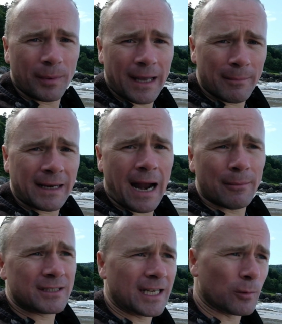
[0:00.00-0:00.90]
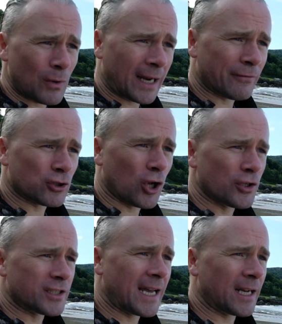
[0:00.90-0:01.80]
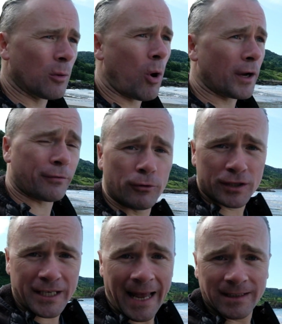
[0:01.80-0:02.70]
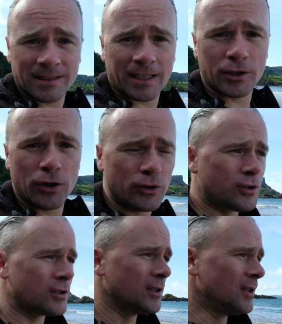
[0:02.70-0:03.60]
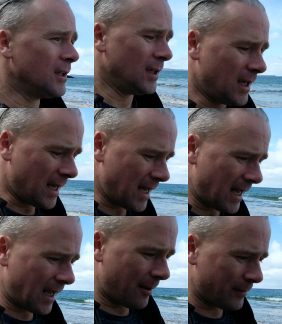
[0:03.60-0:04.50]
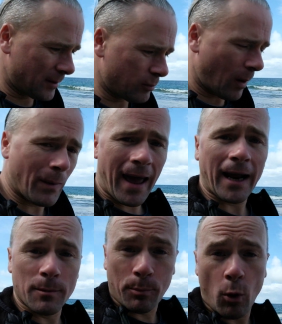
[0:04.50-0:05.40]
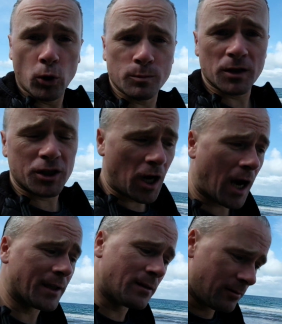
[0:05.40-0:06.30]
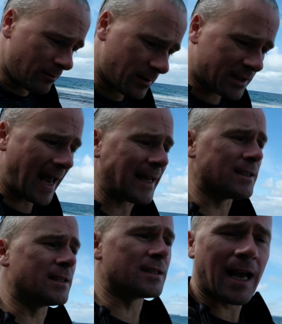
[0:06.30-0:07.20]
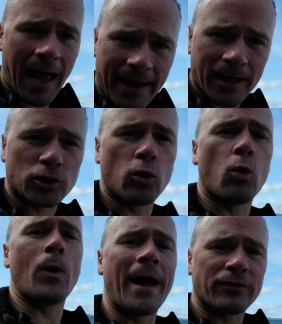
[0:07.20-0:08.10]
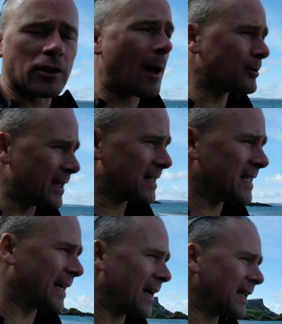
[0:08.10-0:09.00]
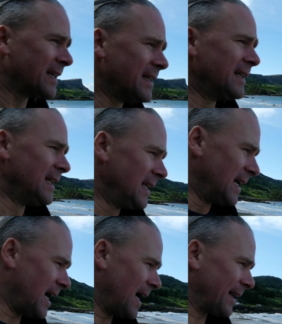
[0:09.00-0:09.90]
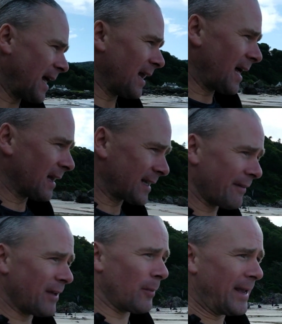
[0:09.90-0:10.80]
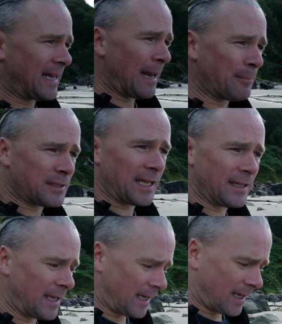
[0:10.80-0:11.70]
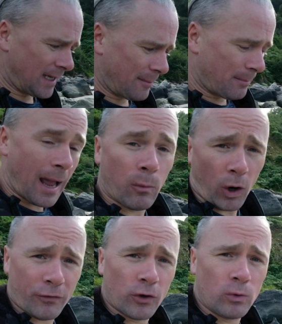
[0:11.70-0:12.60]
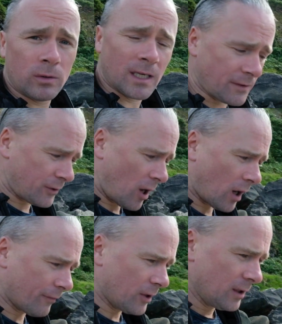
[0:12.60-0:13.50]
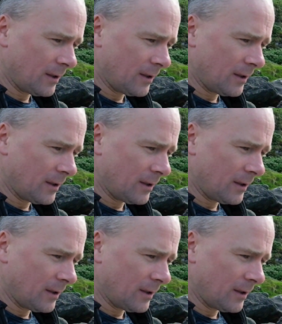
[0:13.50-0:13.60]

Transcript: and get my camera set up ready for sunset, I'll walk you through the settings that I use, what way I compose my shot, settings, ISO, f-stops, things like that, and I'll give you a wee glimpse into my workflow as a photographer.